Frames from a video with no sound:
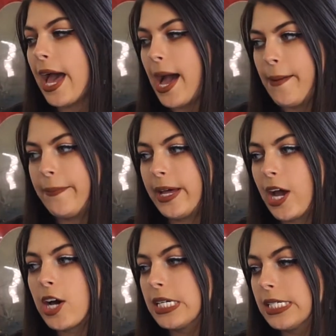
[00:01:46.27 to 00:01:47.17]
um,
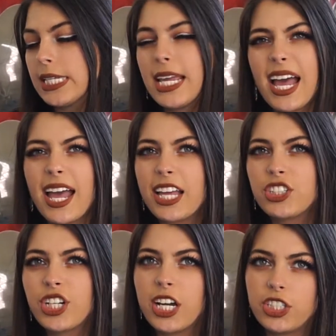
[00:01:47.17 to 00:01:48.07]
but honestly I
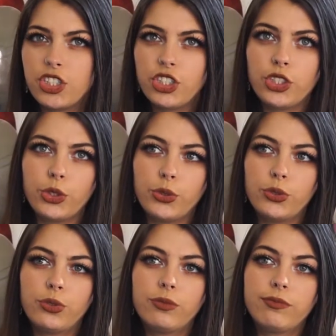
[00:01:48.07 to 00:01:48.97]
try
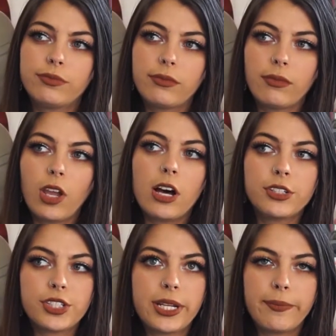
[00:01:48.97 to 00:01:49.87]
to
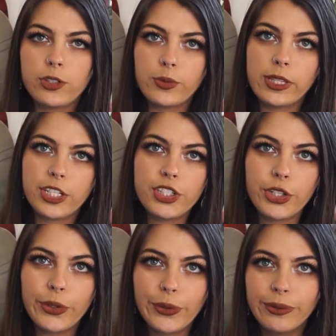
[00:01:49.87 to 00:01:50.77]
alternate between the
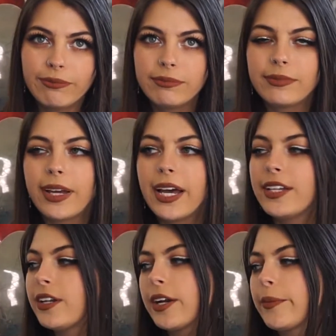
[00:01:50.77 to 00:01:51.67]
two
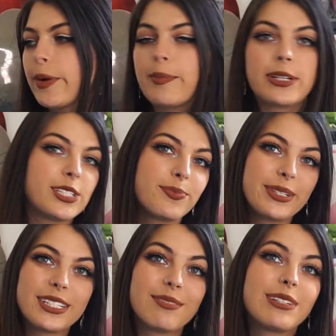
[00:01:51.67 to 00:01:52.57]
not on purpose,
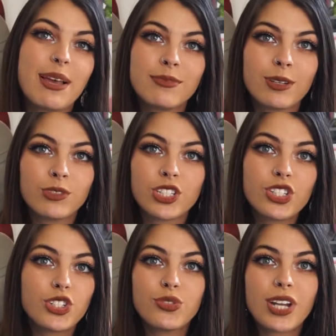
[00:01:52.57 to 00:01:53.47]
but sometimes I'm
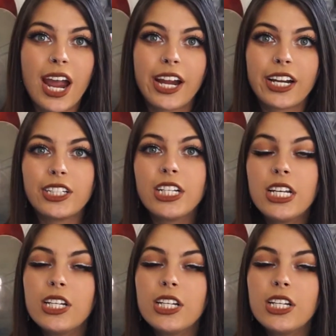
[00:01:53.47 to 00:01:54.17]
just too tired